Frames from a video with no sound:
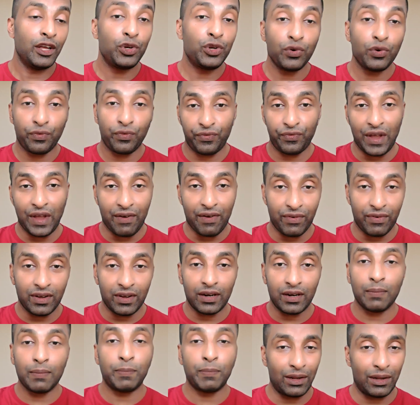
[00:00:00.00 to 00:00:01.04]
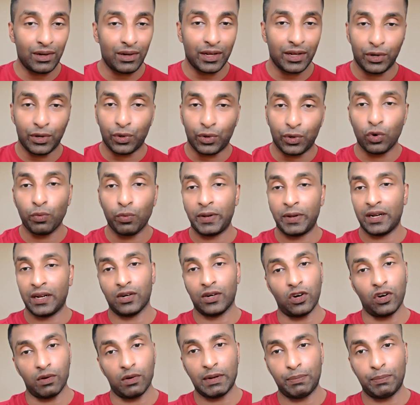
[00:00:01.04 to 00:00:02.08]
to favor a particular group in a
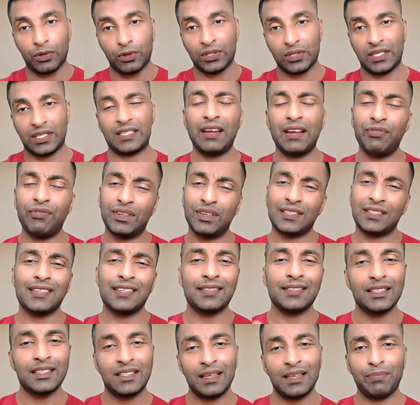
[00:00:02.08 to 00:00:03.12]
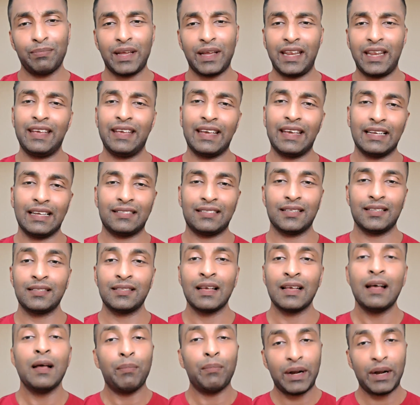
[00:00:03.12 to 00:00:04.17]
government project. I've discussed this in many cases,
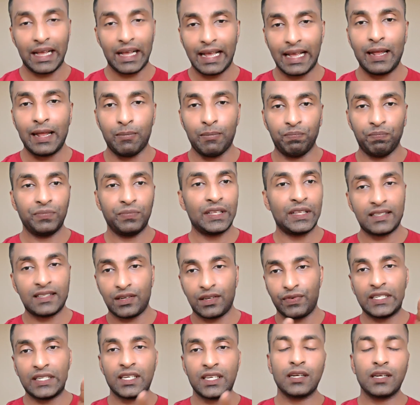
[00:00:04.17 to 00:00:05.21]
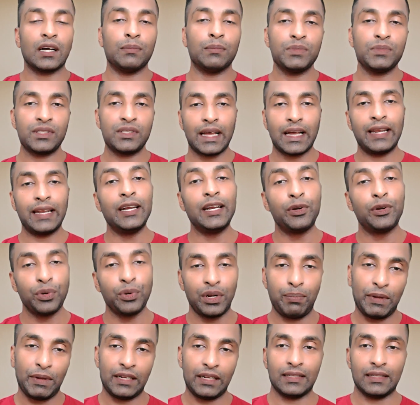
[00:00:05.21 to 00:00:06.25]
but again, the situation comes, I need to
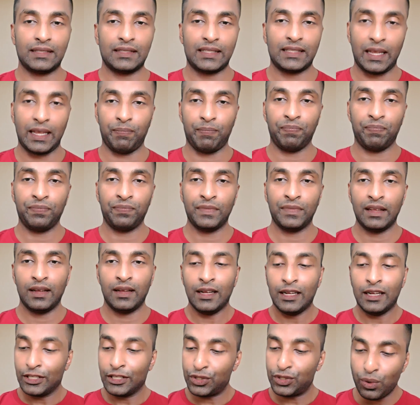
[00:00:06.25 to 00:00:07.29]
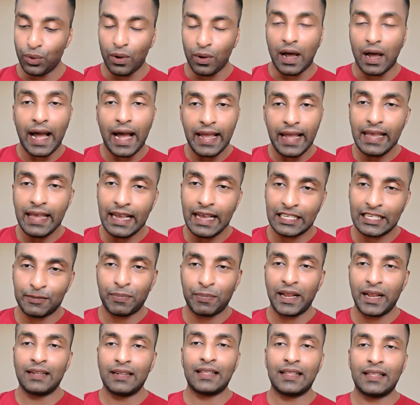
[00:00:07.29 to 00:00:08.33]
repeat the same. So I
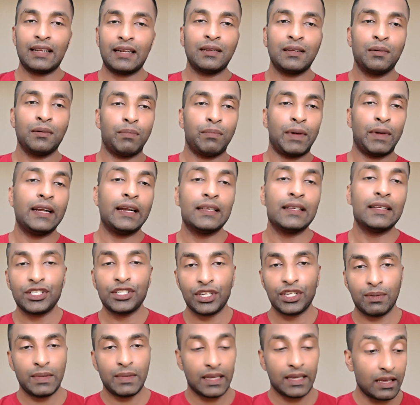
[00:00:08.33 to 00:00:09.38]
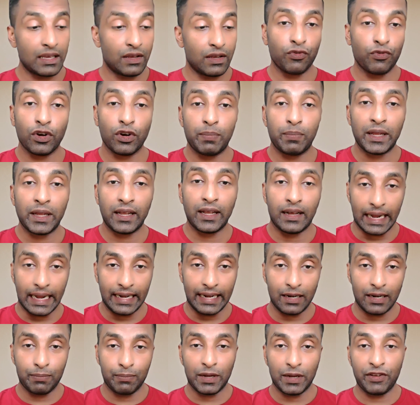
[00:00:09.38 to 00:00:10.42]
explained that my decision making would be
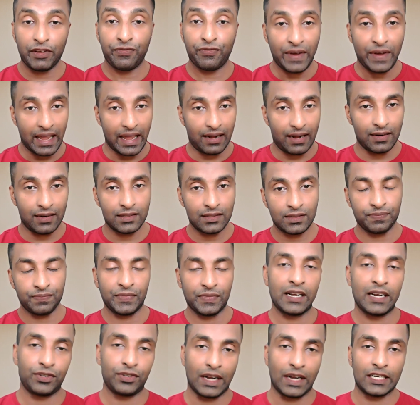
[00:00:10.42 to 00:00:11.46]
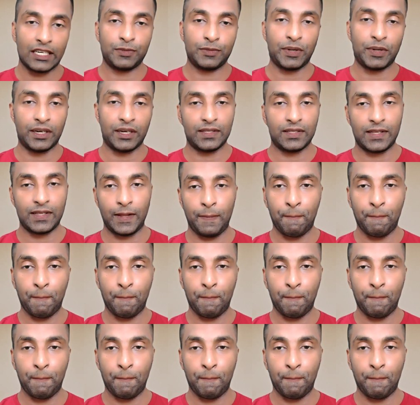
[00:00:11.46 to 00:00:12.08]
guided by fairness and transparency.